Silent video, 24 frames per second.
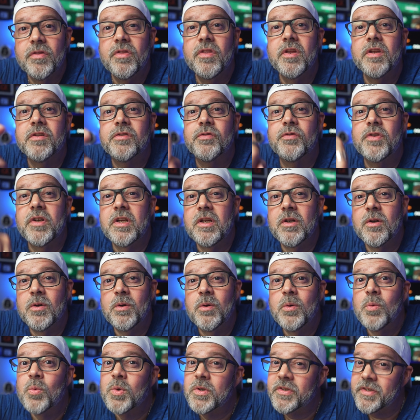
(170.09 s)
this video
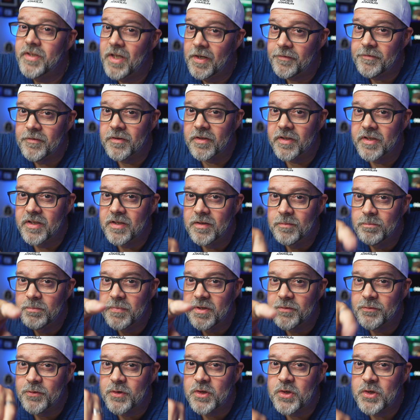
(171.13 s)
will definitely be for